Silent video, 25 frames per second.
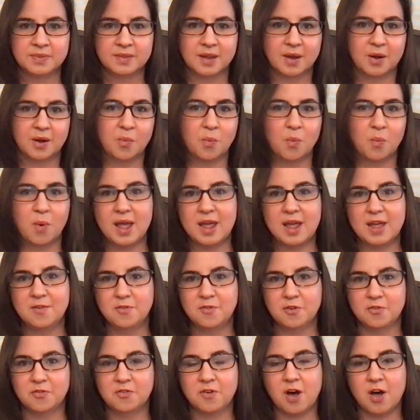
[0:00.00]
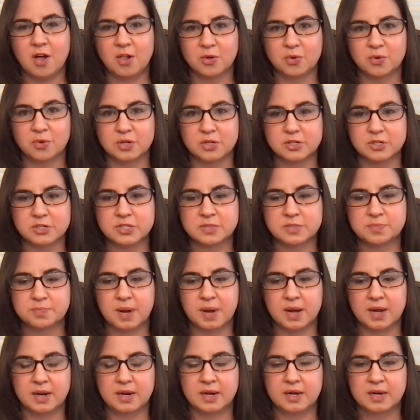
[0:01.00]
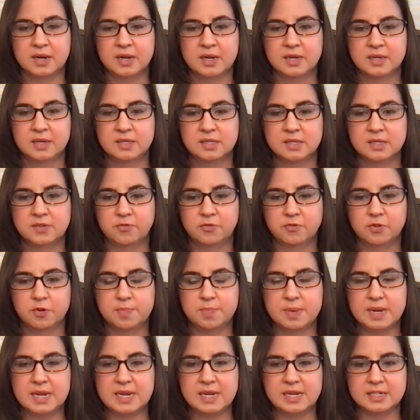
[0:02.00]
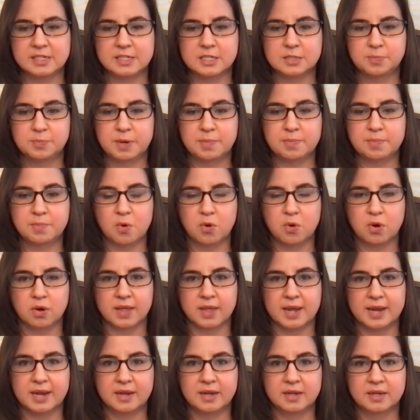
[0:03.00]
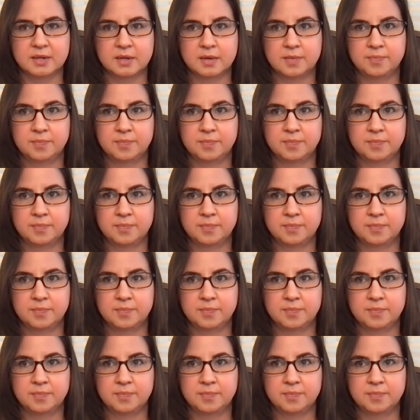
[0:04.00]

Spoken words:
a wave of followers. But for me, it's been more like